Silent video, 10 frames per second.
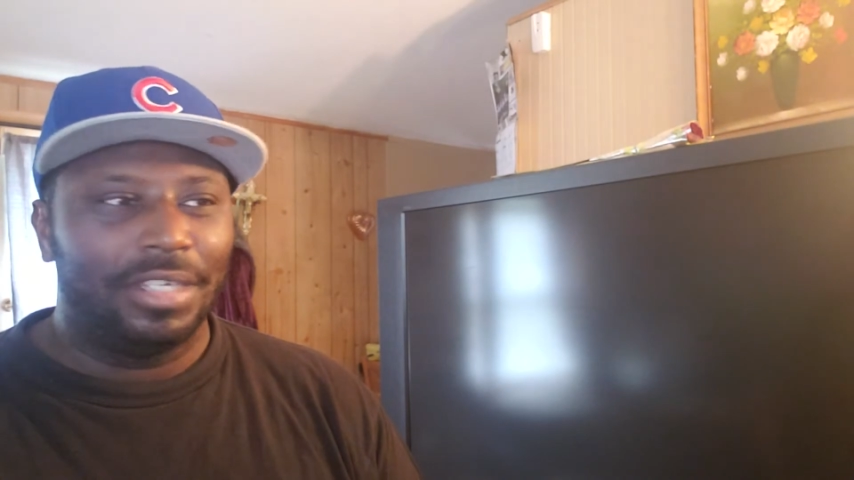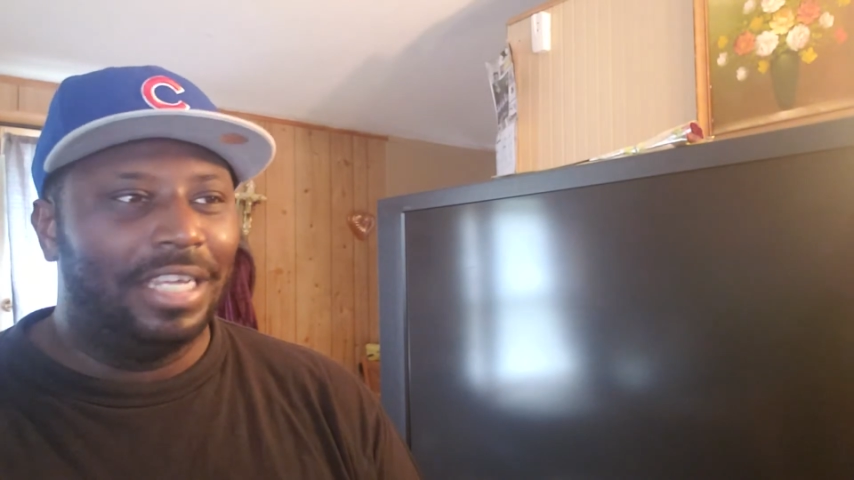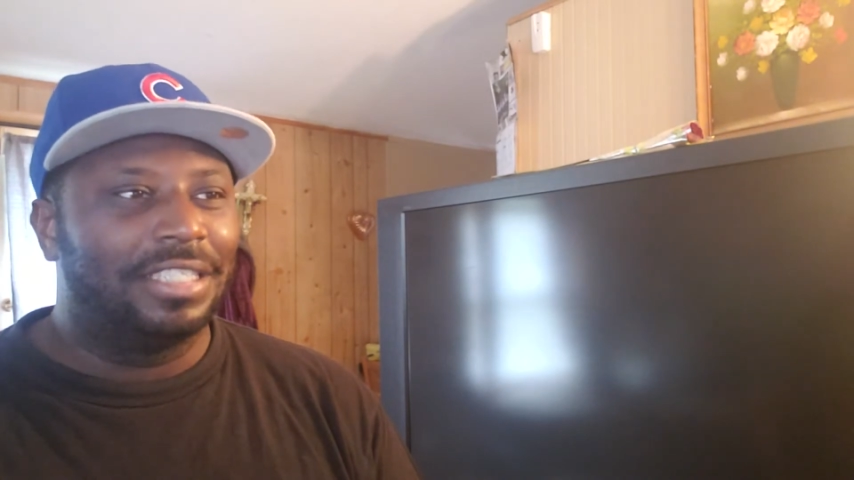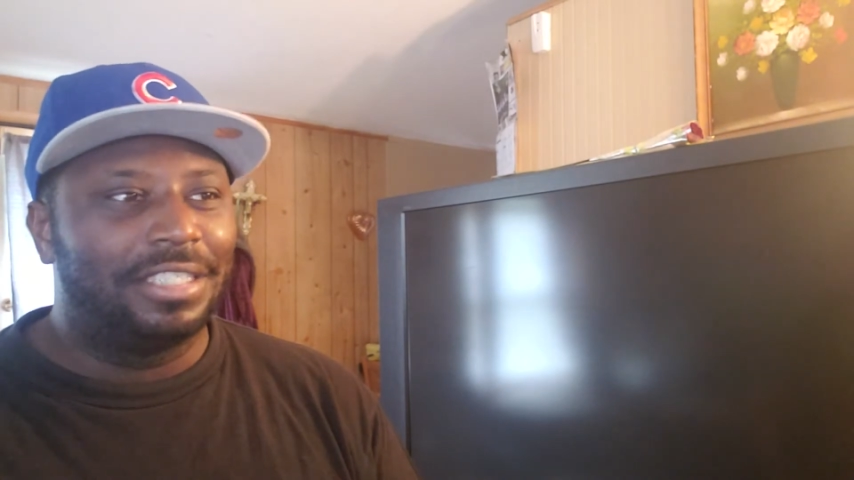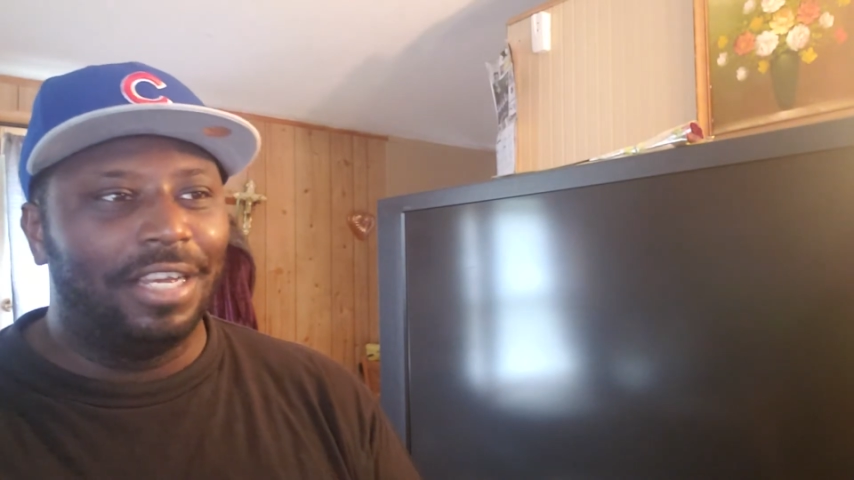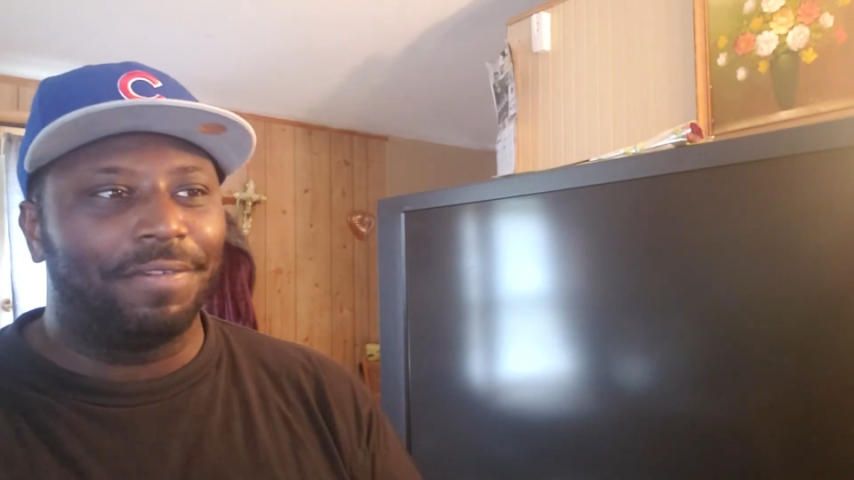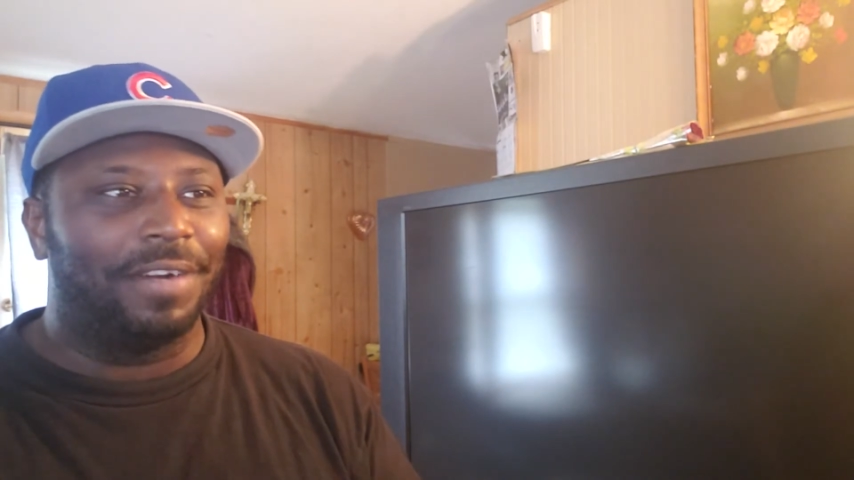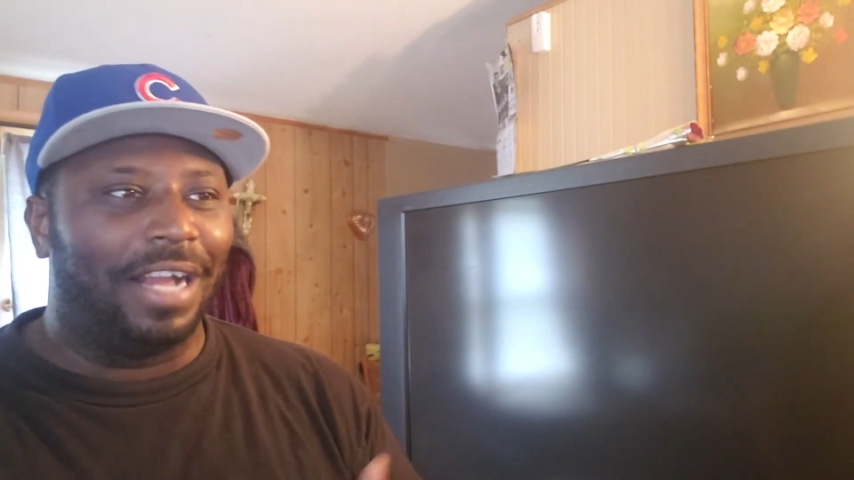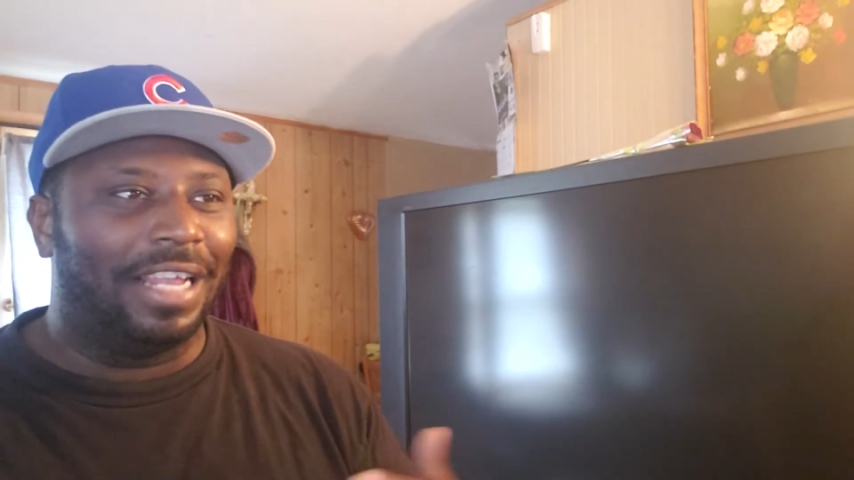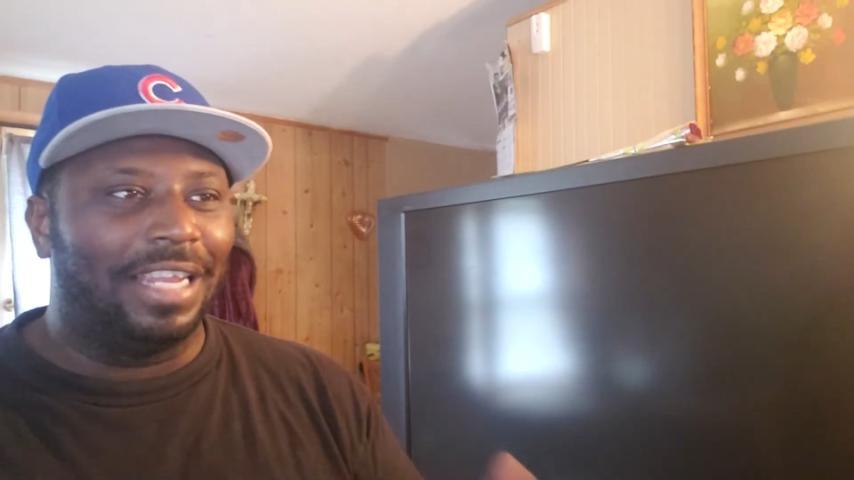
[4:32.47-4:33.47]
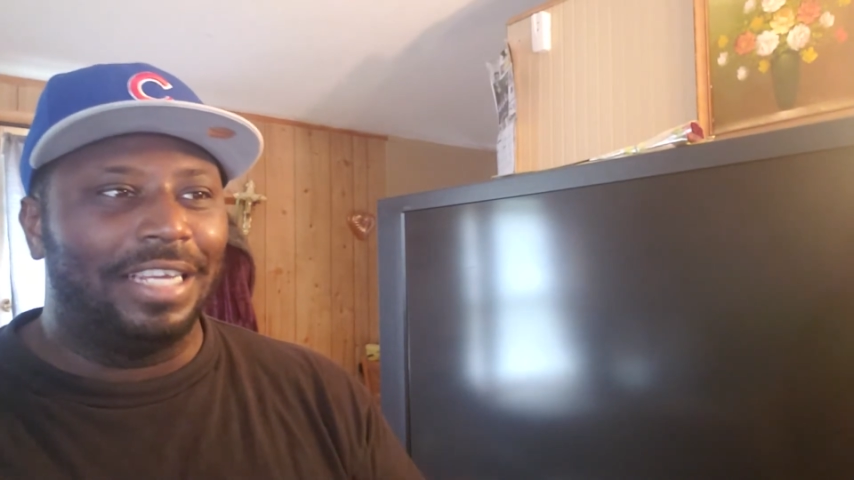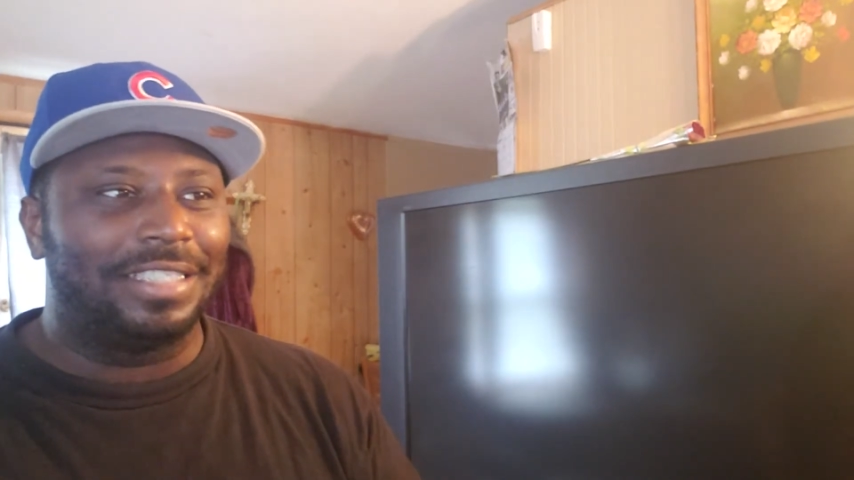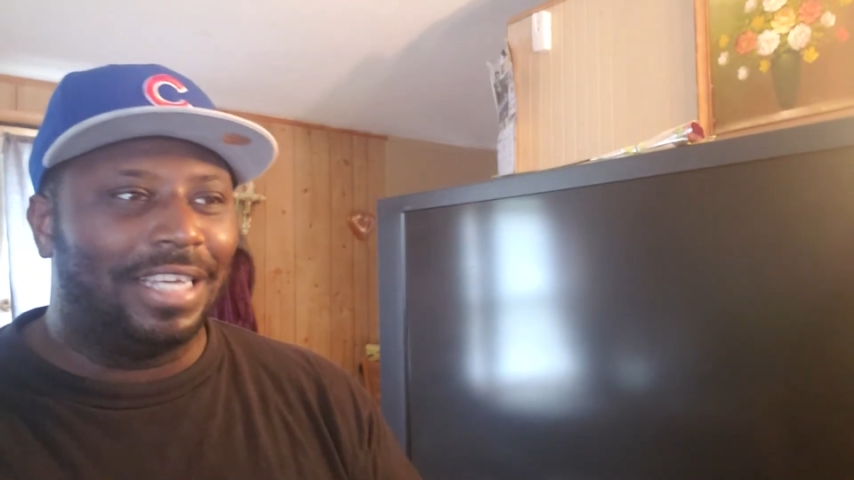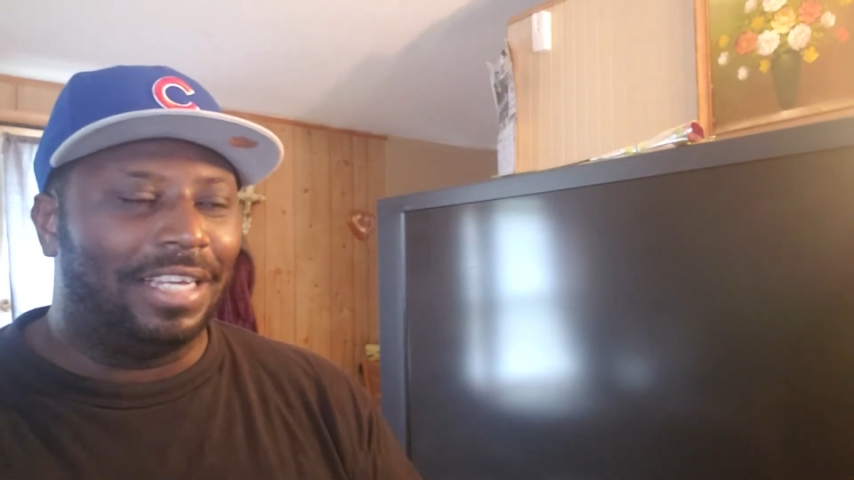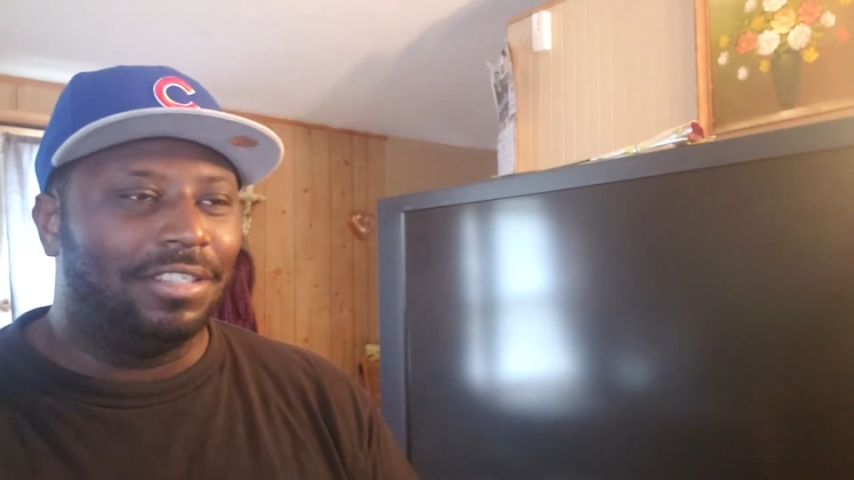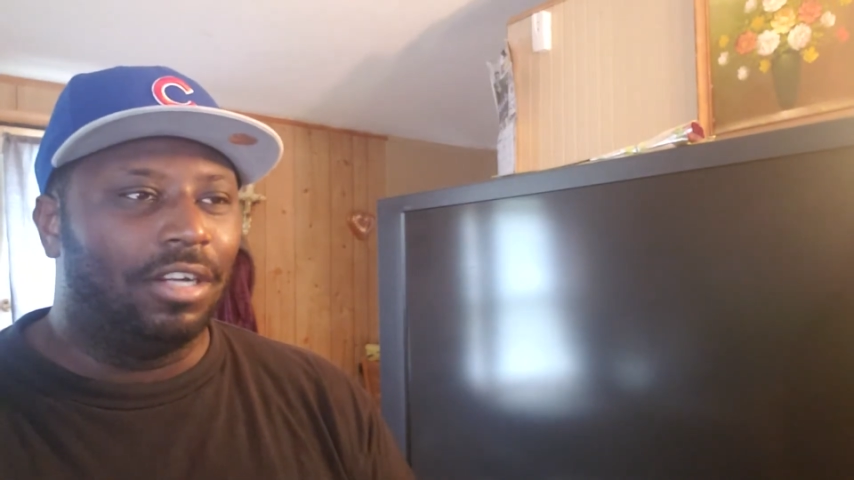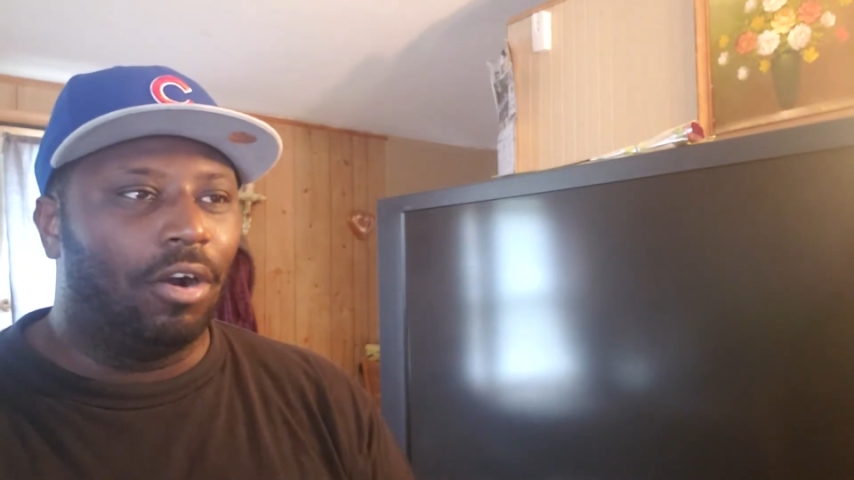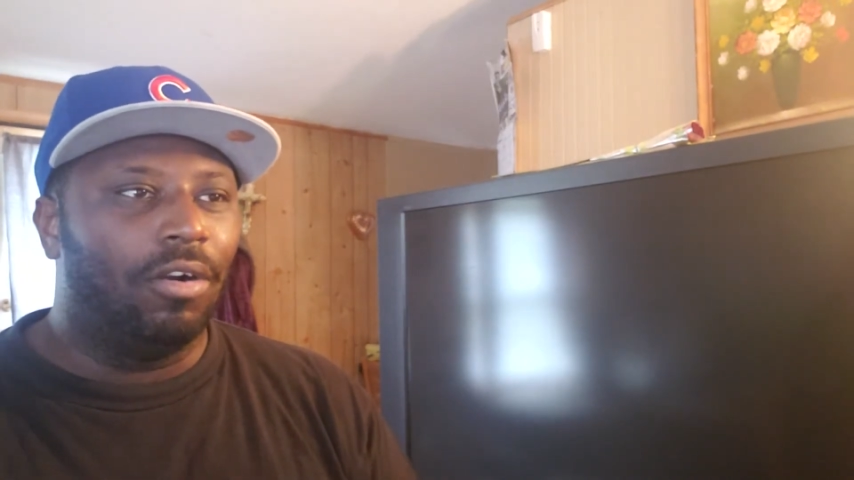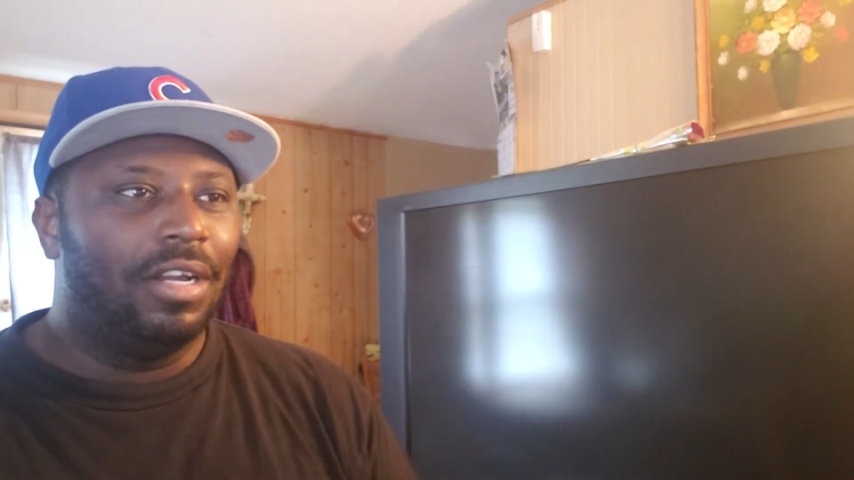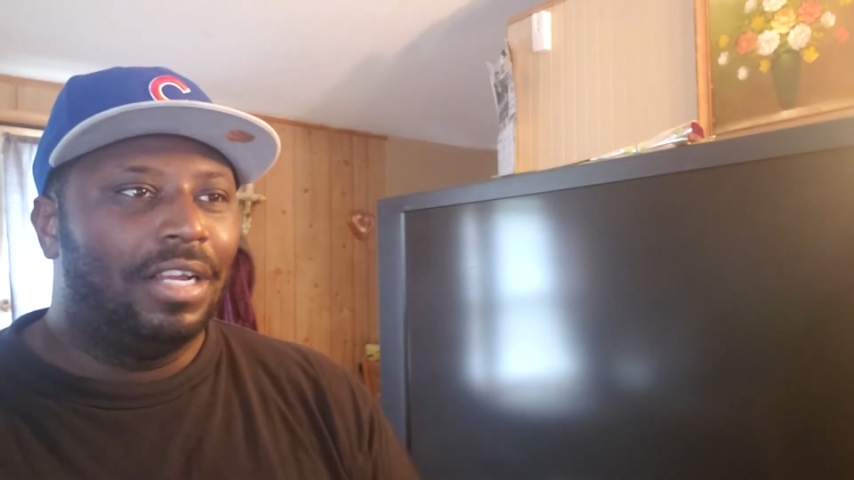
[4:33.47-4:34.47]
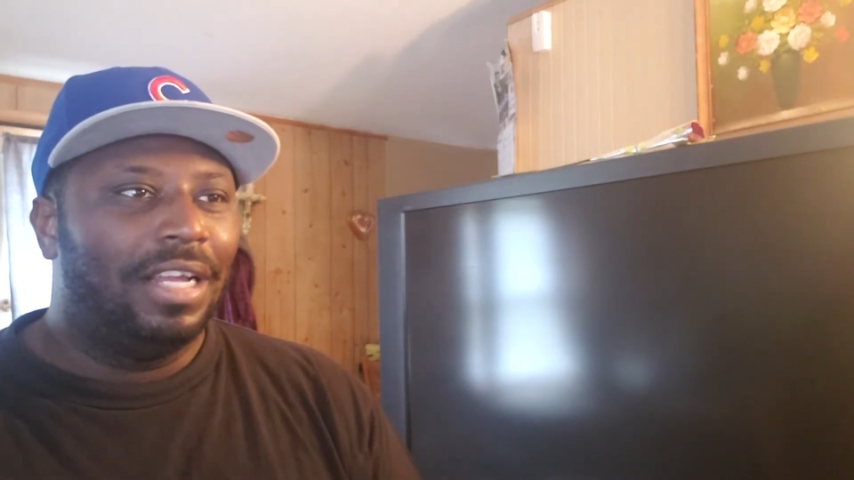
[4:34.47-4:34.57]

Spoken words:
It's different. I like that, you know?